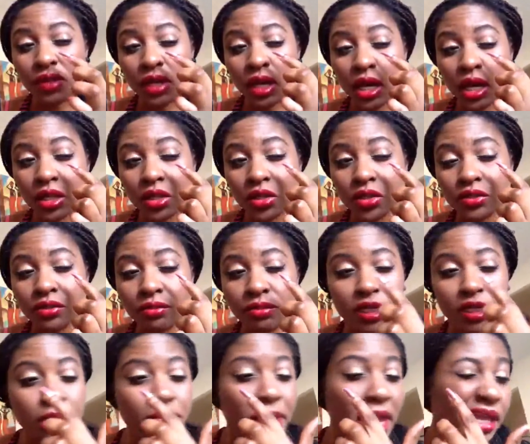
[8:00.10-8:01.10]
the colors from
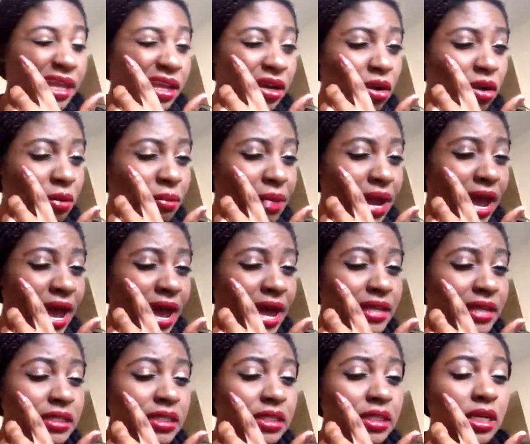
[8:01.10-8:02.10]
this palette on my
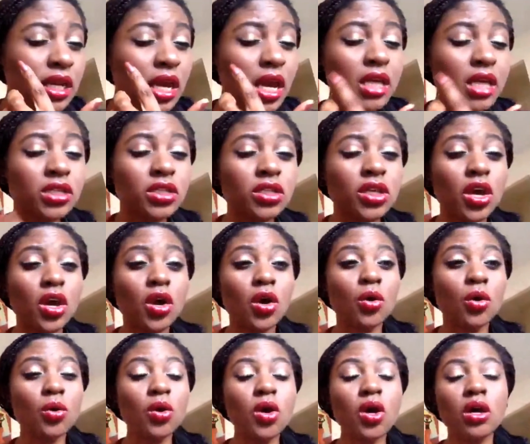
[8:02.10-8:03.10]
eyes today,
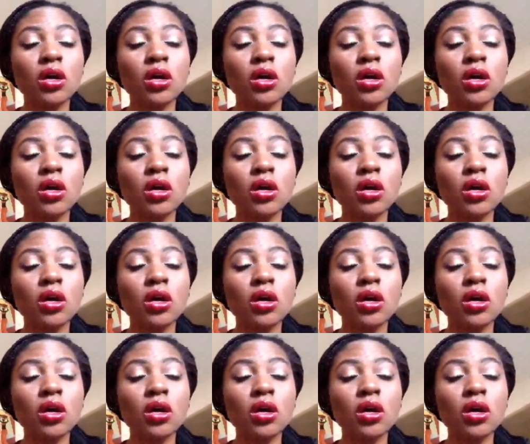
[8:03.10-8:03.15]
so